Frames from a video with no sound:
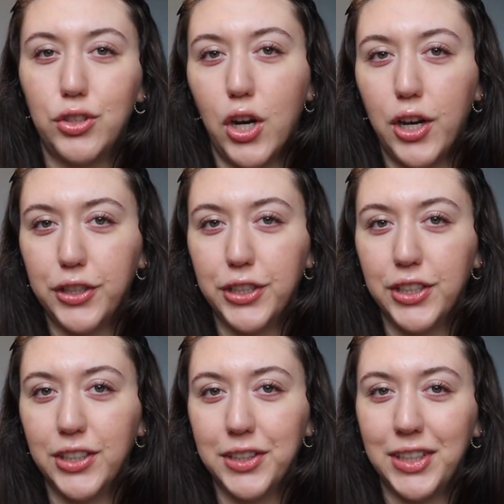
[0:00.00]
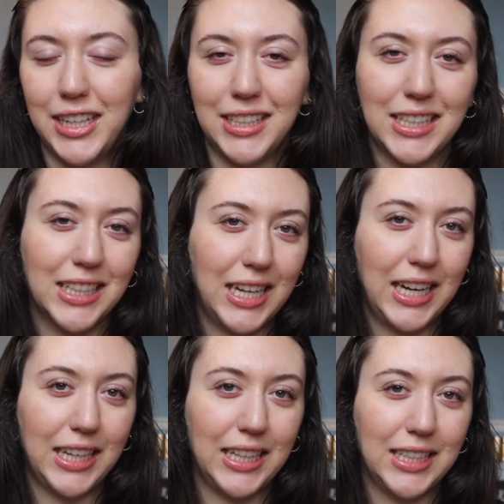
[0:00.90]
daughter and
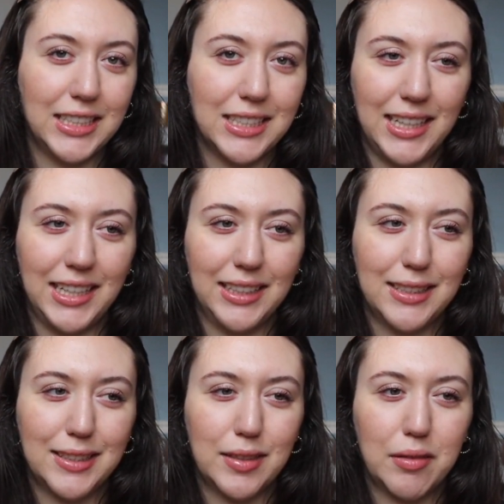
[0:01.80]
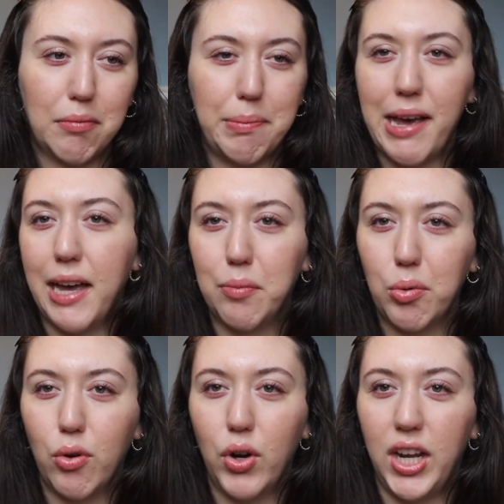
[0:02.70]
client, it's bad
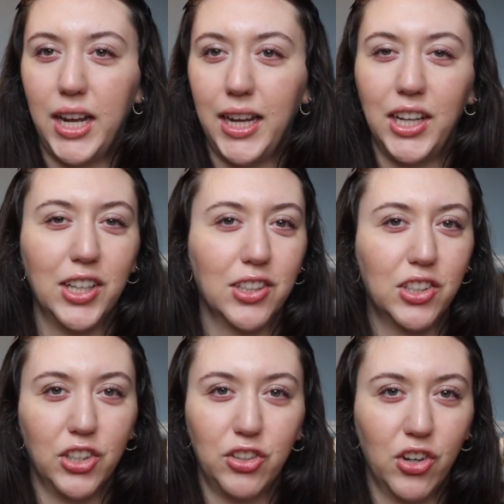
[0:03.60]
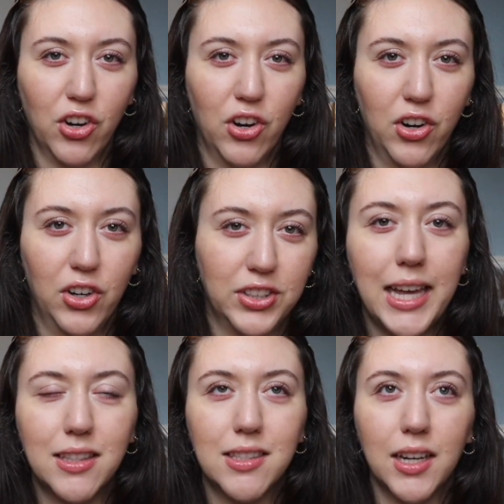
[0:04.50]
boy, good girl.
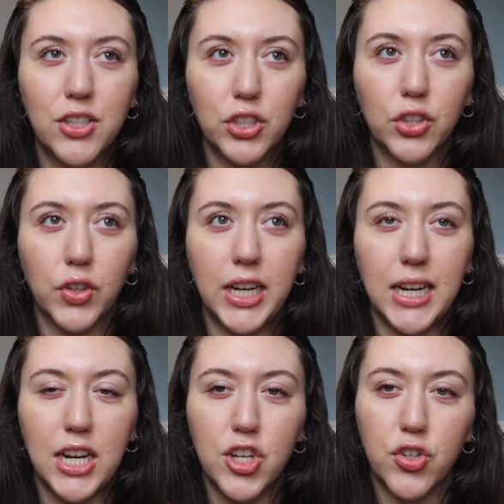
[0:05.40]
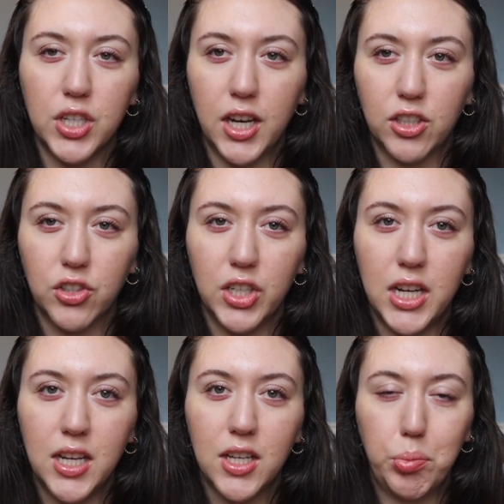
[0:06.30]
It's such a great
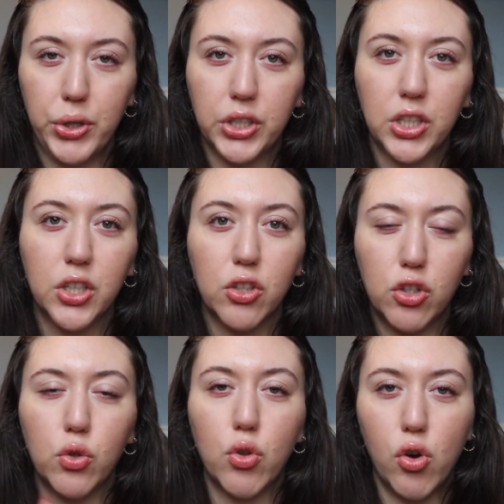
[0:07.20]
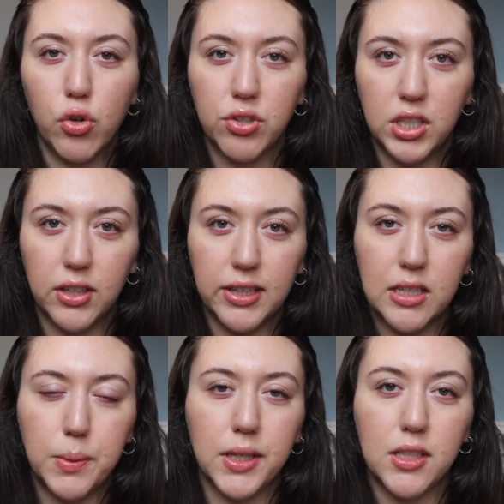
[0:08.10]
introductory book to the whole series
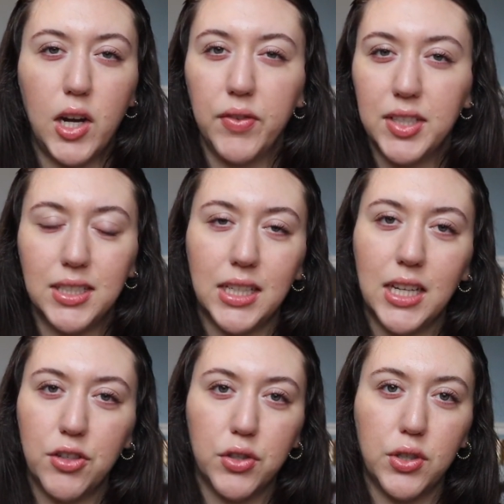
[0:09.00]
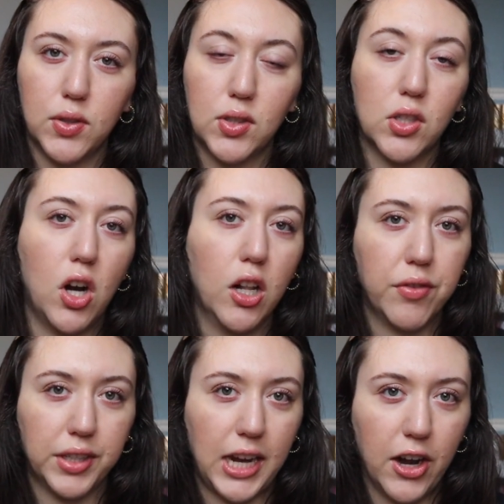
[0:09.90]
because obviously it introduced all of
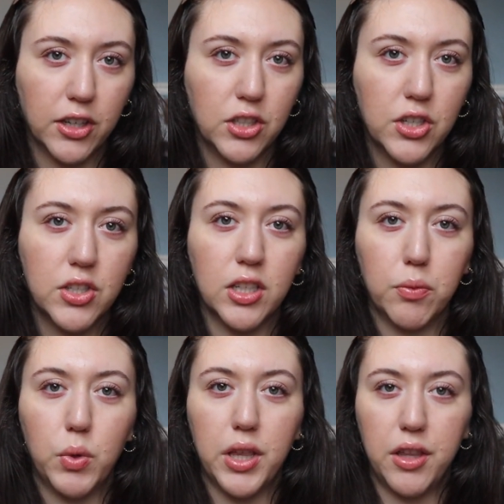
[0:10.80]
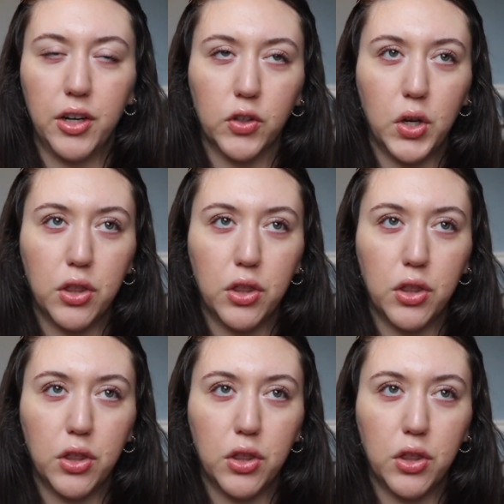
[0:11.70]
the characters and what they're going